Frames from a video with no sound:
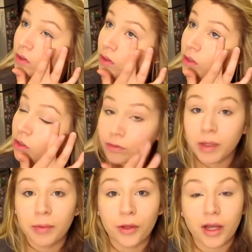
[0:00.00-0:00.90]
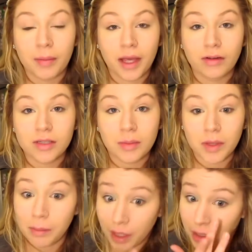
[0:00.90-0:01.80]
Who knows? Maybe they're coming out with
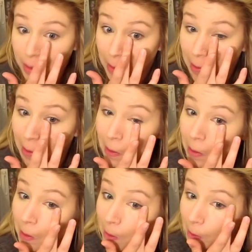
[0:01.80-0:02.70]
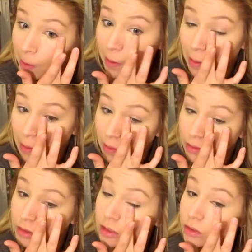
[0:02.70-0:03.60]
something better.
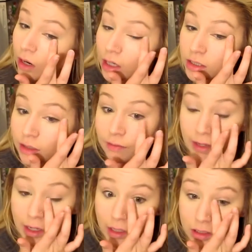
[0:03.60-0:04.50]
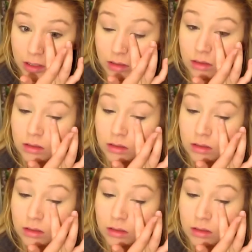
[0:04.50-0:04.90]
Let's just cross our fingers.